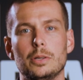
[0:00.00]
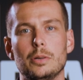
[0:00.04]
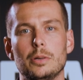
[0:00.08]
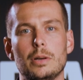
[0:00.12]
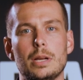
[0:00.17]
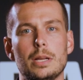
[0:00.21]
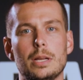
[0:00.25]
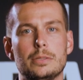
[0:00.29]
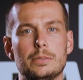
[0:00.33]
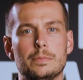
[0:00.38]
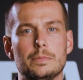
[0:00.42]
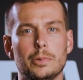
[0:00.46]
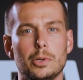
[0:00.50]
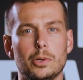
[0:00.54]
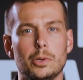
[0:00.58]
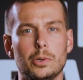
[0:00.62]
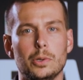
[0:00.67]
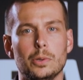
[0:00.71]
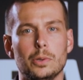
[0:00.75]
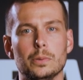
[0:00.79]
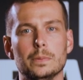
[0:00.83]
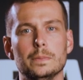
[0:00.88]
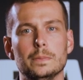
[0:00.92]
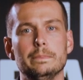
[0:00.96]
Garage
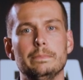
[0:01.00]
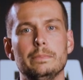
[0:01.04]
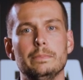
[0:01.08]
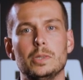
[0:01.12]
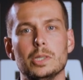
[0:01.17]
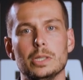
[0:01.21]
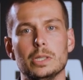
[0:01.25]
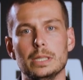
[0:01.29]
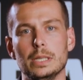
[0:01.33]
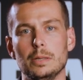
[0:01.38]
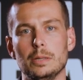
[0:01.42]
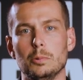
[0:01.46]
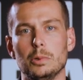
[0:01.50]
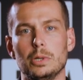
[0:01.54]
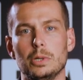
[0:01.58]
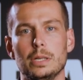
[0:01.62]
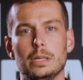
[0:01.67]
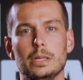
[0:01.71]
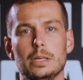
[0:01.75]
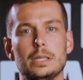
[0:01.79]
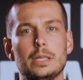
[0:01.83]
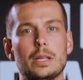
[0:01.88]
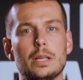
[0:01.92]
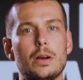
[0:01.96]
Moto. Today we're going
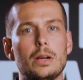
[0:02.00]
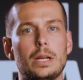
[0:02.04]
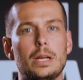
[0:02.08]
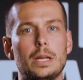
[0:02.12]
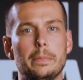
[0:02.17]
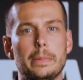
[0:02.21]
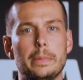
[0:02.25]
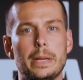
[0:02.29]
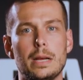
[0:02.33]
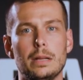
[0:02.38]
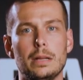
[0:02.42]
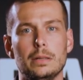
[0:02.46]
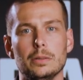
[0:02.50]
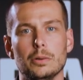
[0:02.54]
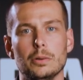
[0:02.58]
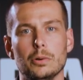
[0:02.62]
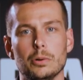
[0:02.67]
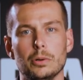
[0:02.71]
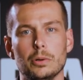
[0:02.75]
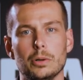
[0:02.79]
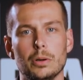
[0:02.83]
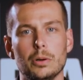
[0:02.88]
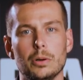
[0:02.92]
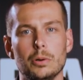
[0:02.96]
to talk about
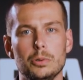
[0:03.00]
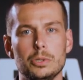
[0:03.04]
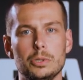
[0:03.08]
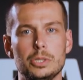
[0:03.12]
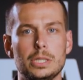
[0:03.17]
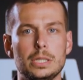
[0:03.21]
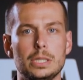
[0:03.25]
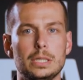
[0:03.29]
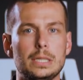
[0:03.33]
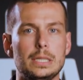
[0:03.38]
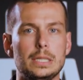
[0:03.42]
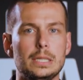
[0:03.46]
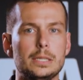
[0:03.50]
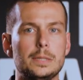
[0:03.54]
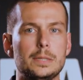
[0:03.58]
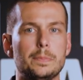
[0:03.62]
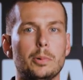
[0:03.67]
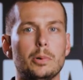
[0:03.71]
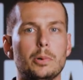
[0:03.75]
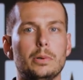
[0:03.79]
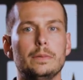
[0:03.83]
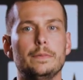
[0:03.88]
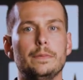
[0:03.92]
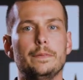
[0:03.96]
our OG
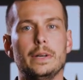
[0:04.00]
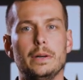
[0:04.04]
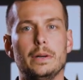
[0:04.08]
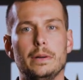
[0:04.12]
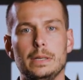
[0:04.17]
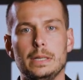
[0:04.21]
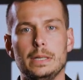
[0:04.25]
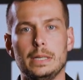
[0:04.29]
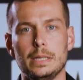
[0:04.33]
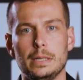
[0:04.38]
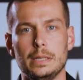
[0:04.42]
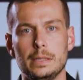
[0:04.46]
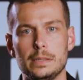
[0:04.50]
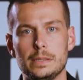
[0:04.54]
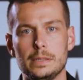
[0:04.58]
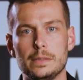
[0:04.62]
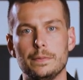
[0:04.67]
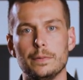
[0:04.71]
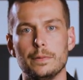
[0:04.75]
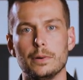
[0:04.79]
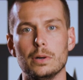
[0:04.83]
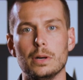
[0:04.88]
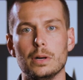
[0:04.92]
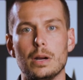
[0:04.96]
T-Sport fairing kits
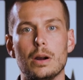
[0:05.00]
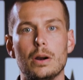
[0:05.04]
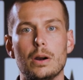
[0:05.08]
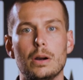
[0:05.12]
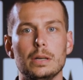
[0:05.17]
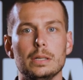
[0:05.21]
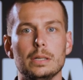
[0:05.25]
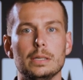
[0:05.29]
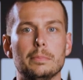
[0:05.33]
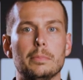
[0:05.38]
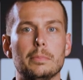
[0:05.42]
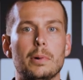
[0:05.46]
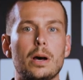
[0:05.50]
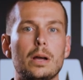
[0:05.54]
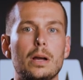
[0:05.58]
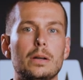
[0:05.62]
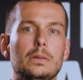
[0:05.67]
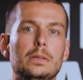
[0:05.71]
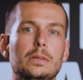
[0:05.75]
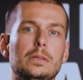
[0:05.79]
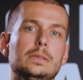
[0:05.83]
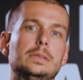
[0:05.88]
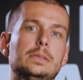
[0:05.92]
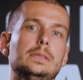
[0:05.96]
for Harley
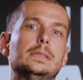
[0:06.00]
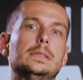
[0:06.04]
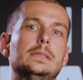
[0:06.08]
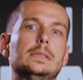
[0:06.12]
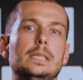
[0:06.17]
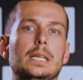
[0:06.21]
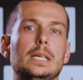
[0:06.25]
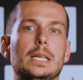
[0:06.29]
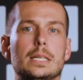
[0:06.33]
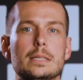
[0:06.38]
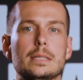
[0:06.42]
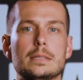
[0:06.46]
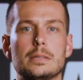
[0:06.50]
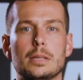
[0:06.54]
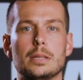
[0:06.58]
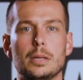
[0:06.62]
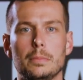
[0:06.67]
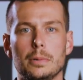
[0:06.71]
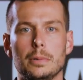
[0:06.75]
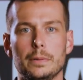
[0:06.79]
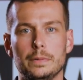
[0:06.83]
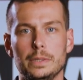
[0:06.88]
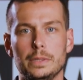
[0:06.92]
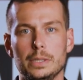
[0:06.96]
models and some
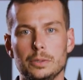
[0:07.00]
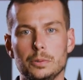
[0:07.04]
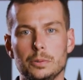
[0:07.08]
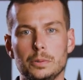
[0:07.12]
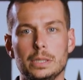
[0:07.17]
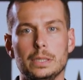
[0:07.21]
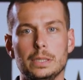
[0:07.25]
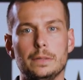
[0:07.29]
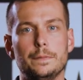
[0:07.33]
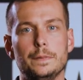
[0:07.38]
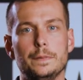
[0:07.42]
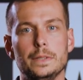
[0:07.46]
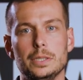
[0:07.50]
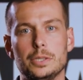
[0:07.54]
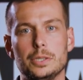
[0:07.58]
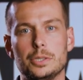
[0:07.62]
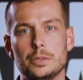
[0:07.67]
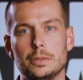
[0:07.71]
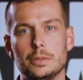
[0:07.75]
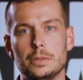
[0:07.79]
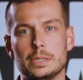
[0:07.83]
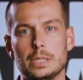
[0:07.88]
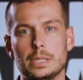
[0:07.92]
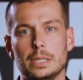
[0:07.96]
of the unique
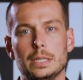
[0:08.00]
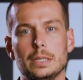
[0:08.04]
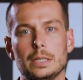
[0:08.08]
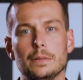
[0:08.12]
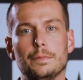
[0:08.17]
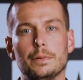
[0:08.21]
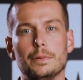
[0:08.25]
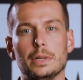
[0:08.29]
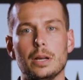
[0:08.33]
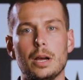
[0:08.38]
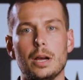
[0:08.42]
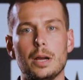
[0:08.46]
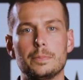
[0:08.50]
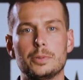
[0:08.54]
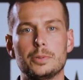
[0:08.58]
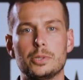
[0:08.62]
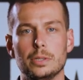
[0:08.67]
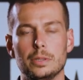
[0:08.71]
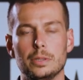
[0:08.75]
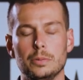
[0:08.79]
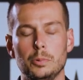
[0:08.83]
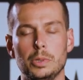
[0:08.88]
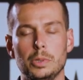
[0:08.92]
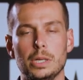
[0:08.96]
features and different
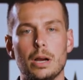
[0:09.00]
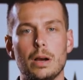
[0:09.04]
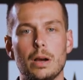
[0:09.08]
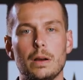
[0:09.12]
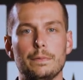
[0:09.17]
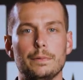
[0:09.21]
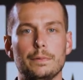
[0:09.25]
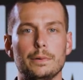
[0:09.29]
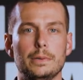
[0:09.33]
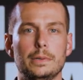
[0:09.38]
options we offer.